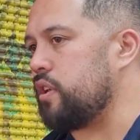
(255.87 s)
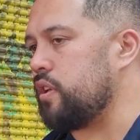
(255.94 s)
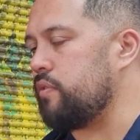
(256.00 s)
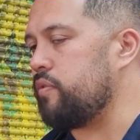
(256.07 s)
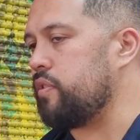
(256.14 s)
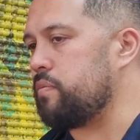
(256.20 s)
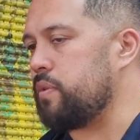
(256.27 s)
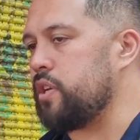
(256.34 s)

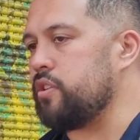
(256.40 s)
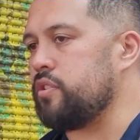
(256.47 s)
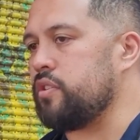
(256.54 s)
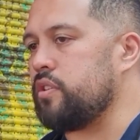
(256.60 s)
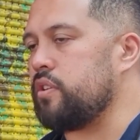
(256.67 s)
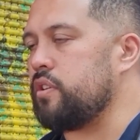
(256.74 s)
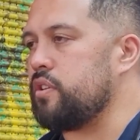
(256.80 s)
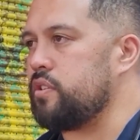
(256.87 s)

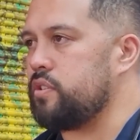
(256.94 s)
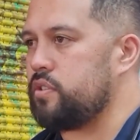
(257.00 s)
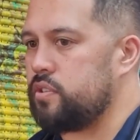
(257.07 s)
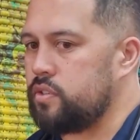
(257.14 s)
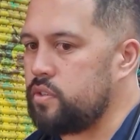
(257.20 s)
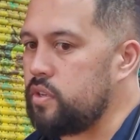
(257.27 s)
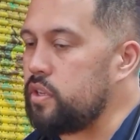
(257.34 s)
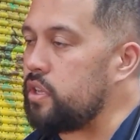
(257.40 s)
inflammation is
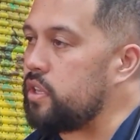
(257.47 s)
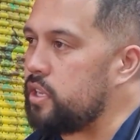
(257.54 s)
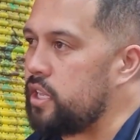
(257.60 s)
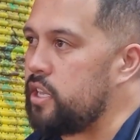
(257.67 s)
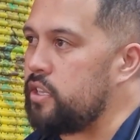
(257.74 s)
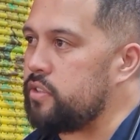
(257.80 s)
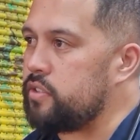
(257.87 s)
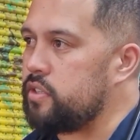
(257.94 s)
you get
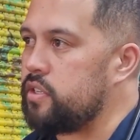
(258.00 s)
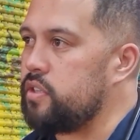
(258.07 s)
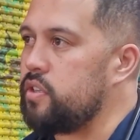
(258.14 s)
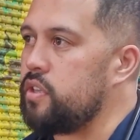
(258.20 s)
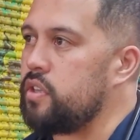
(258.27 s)
heat,